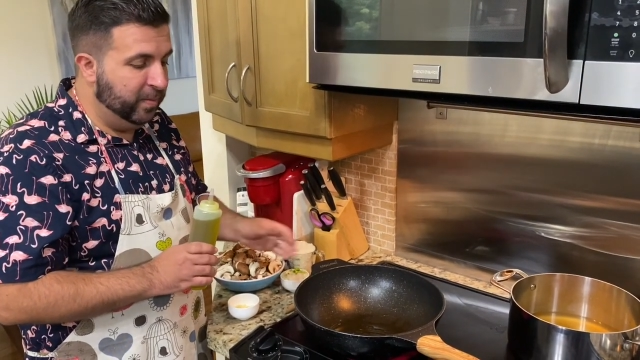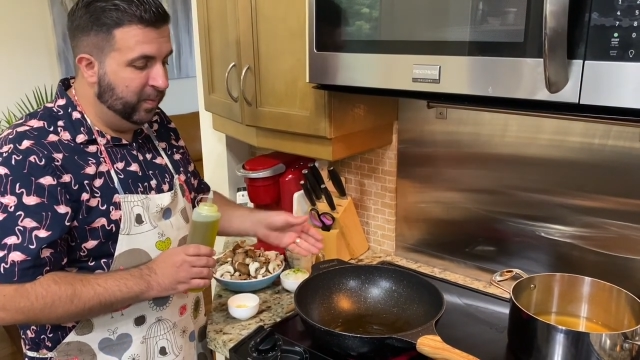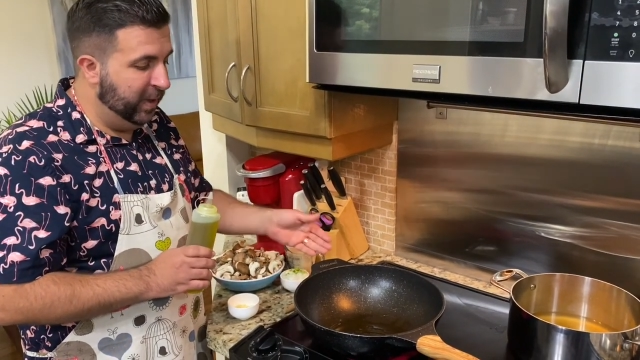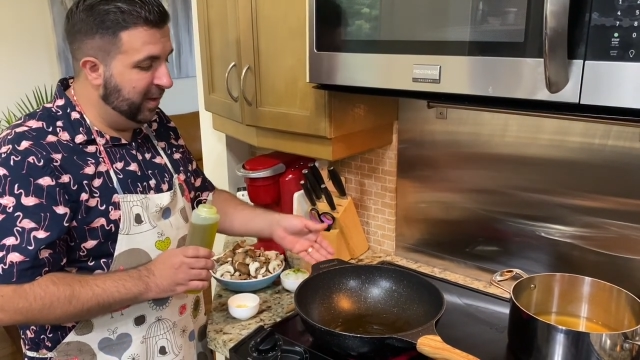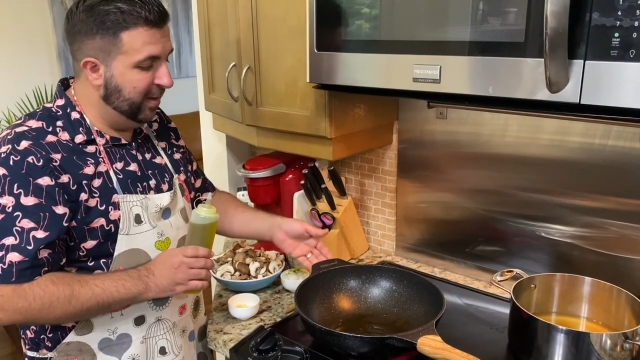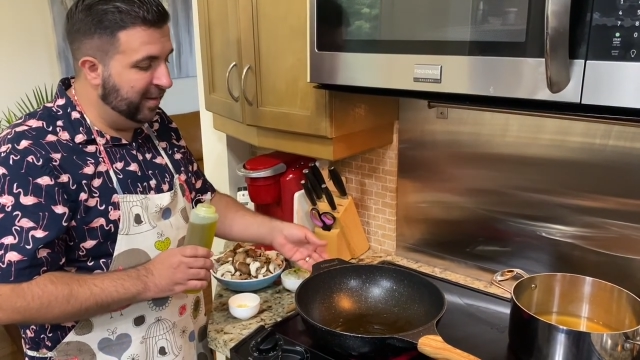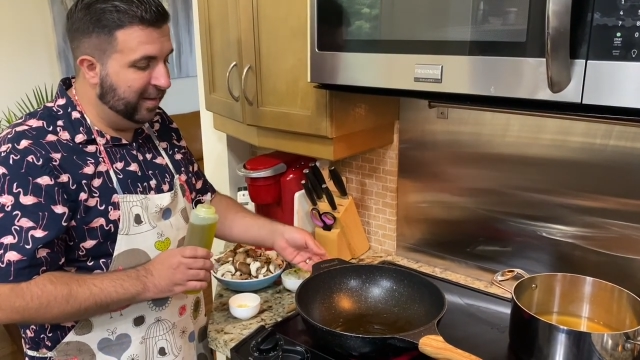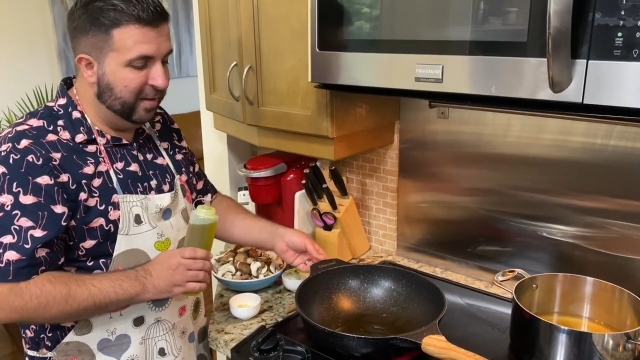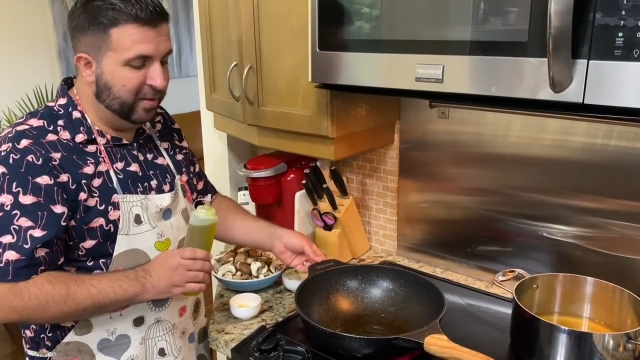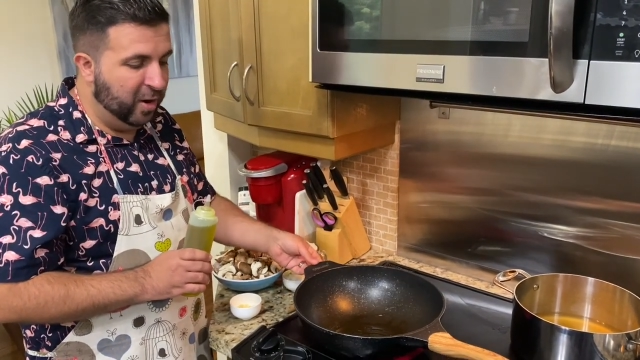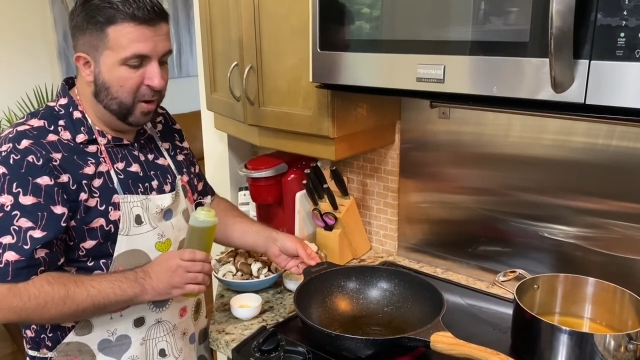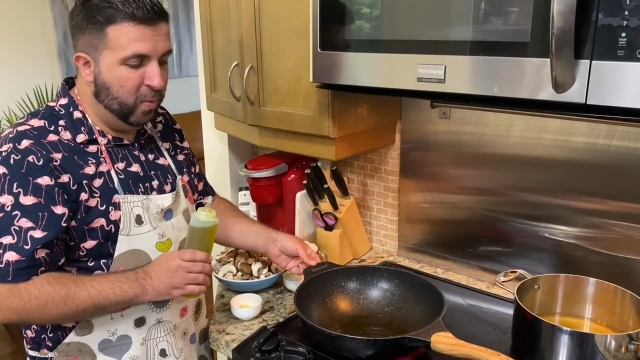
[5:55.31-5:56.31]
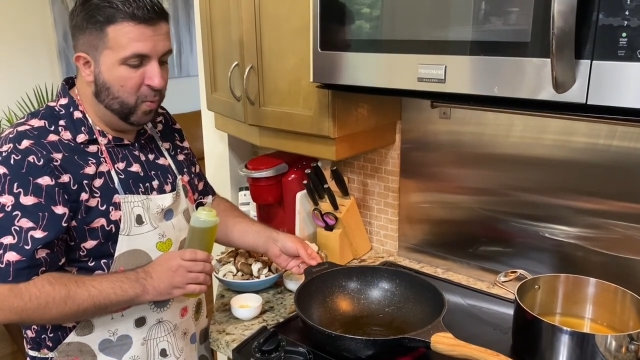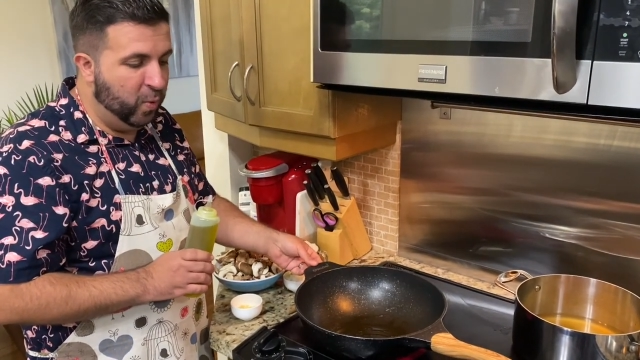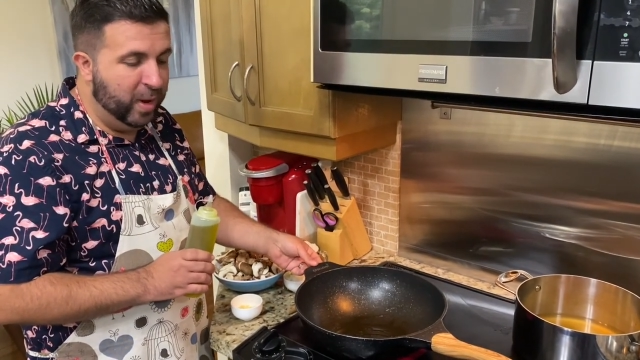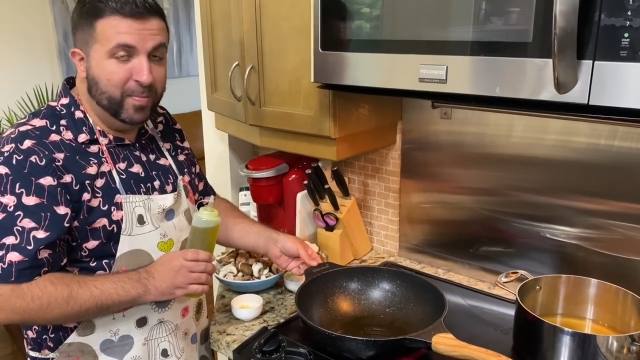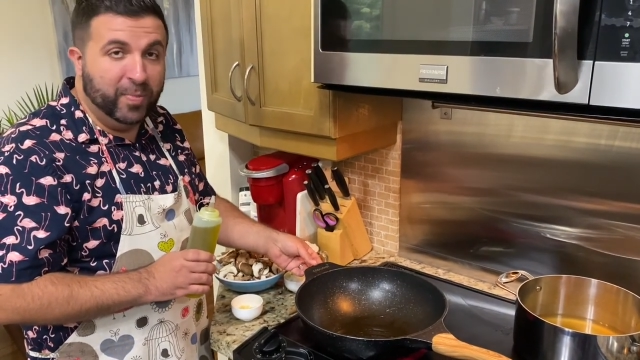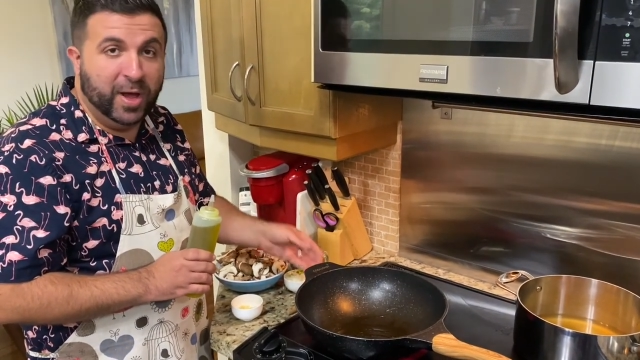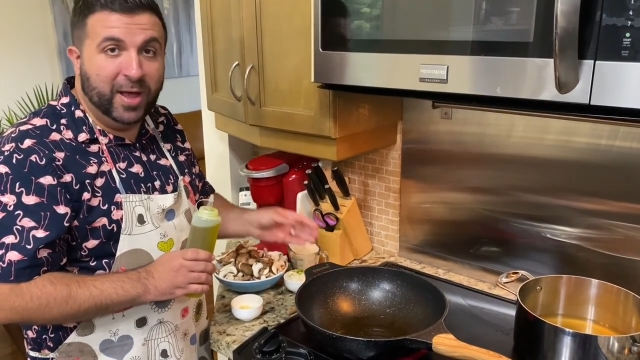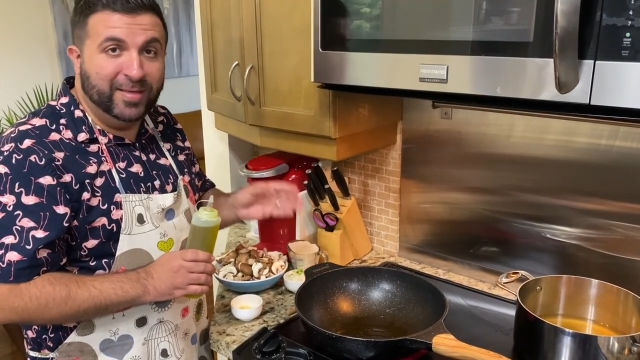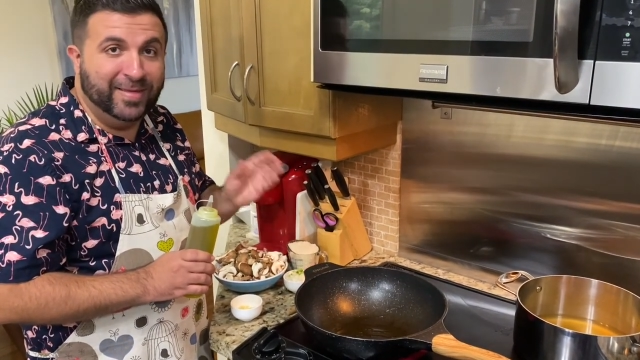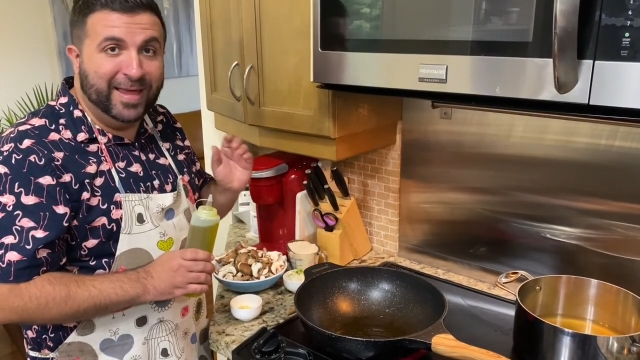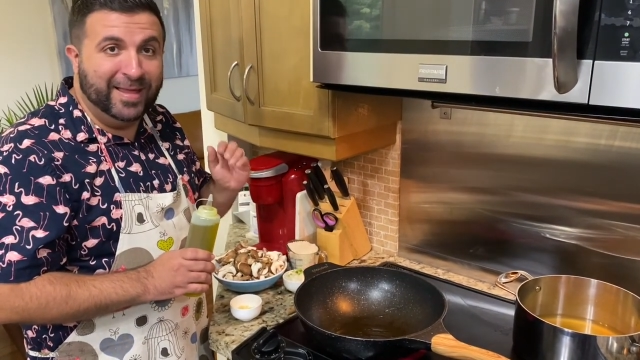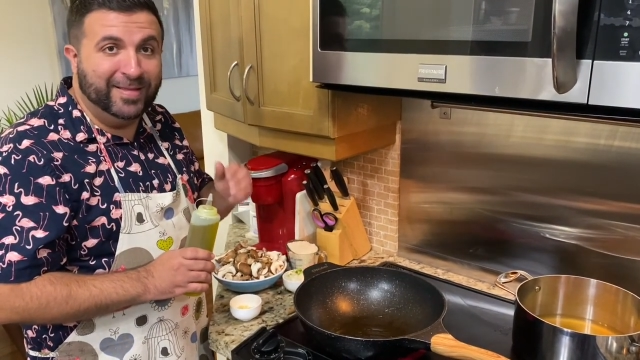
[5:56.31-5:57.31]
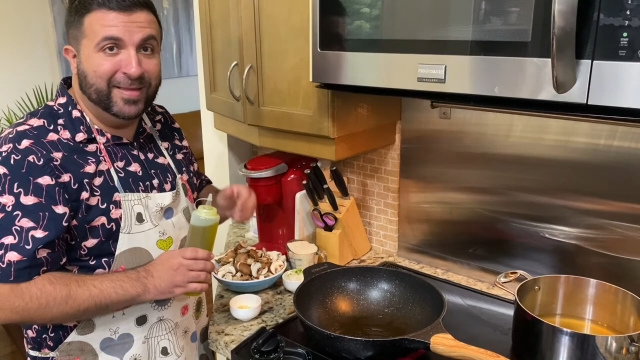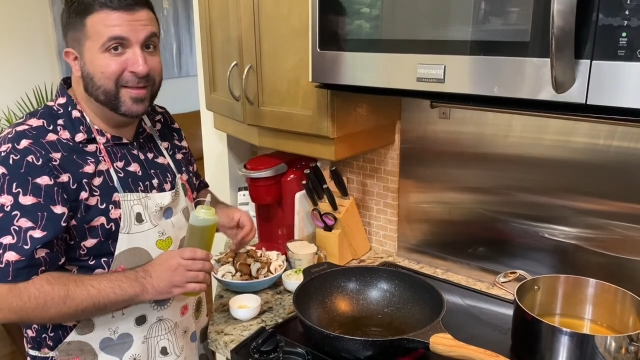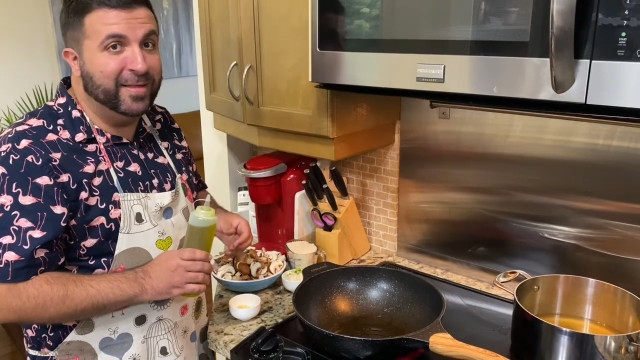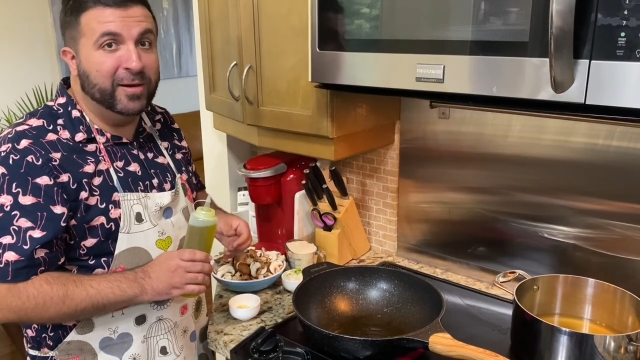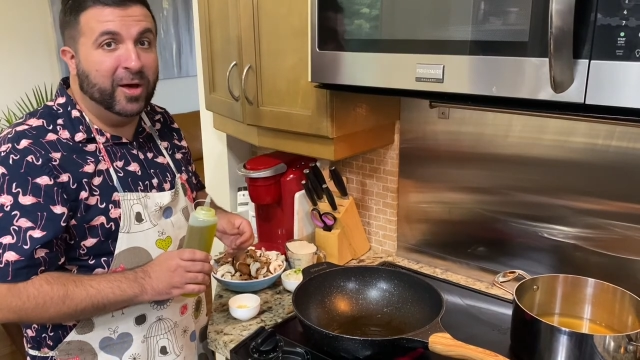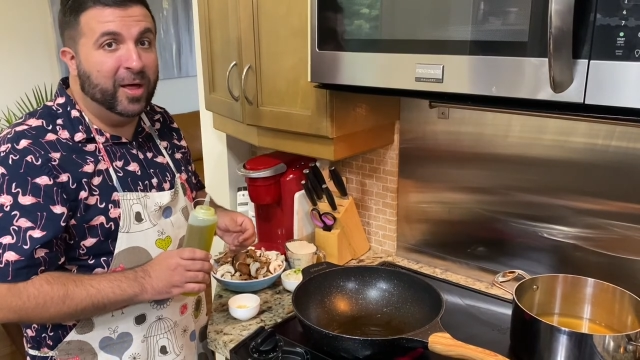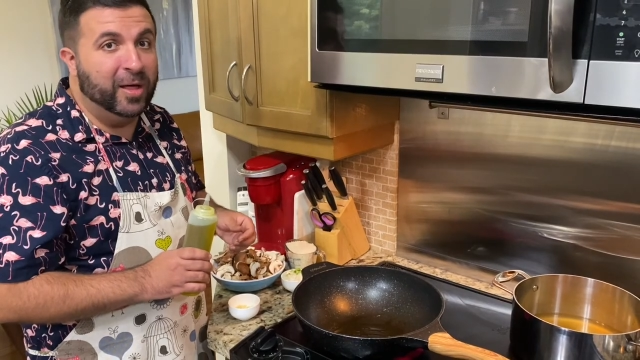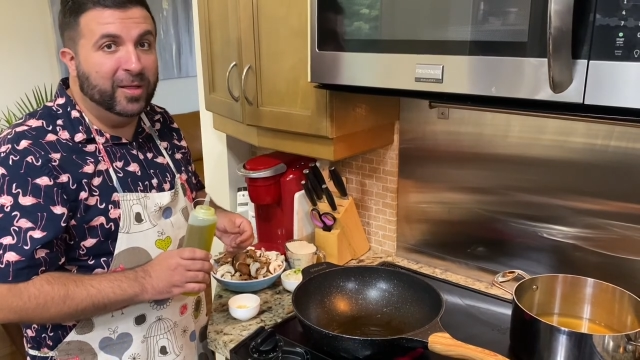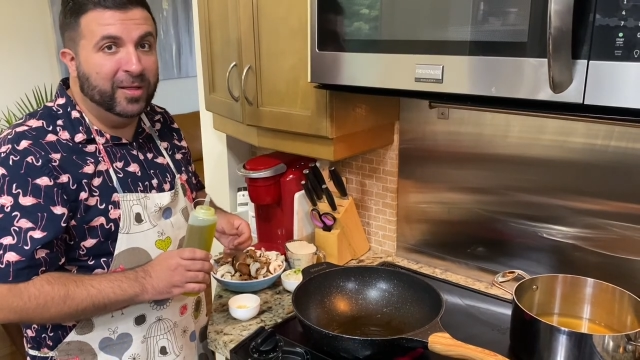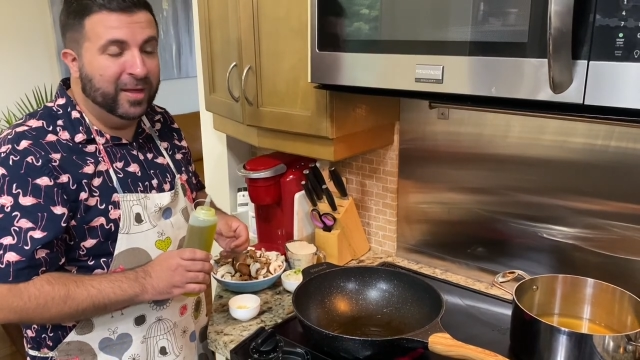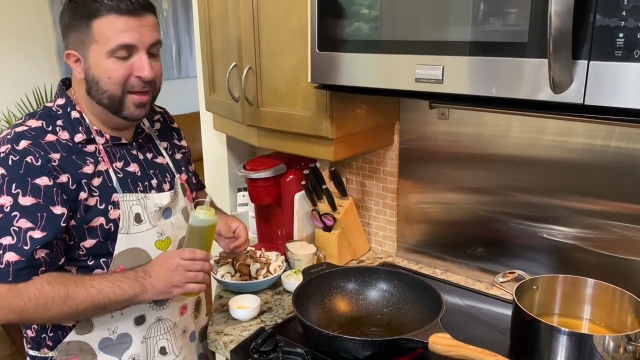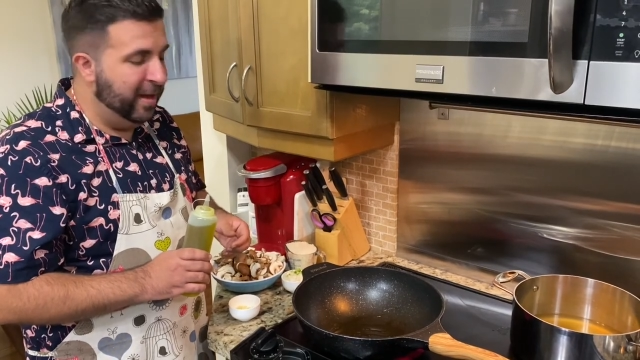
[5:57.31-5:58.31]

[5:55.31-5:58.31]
because this is our one pot that does it all